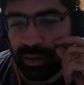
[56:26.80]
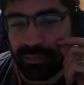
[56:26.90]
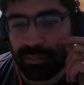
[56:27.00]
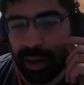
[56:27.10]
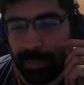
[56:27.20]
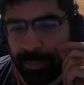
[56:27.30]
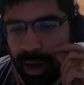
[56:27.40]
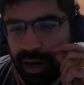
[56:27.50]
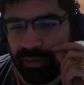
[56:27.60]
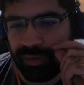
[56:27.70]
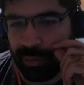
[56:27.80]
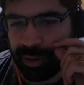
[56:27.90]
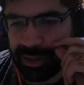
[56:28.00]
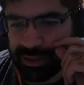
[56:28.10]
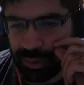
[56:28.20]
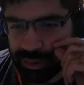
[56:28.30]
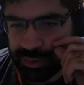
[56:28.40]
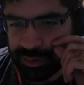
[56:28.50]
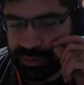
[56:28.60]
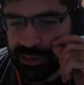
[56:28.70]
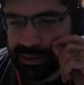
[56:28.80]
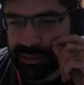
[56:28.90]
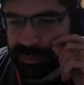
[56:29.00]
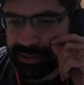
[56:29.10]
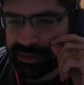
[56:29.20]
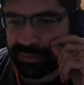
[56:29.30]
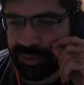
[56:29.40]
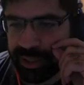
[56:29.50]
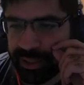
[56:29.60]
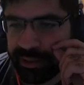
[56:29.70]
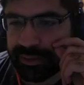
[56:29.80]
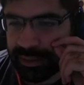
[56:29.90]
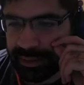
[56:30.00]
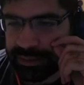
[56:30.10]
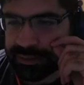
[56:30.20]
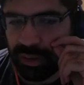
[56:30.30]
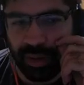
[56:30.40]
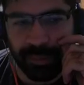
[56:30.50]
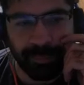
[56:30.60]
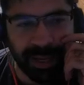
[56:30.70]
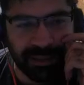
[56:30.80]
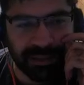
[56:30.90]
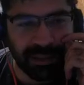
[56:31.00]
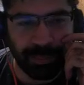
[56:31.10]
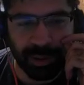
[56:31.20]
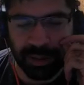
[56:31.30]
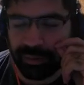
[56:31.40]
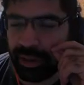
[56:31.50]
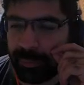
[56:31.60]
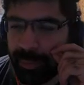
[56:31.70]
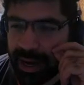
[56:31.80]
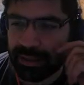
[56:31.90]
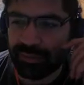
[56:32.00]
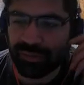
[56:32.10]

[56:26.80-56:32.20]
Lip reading: apart from resources specified in the list or matching a particular pattern.